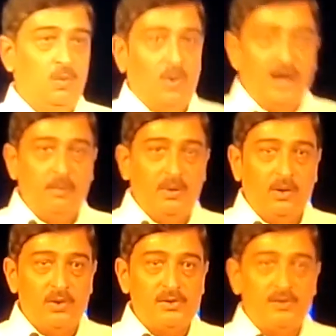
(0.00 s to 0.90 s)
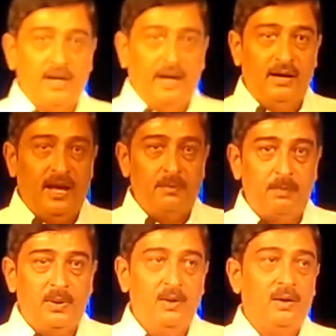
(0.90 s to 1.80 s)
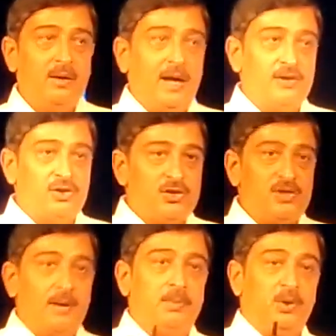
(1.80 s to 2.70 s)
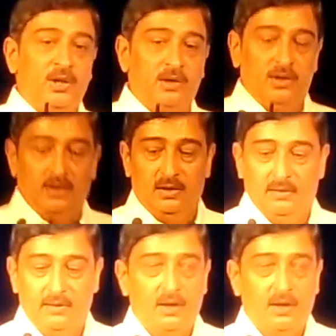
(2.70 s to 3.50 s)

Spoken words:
Why? Because the headlamp catches up to the turn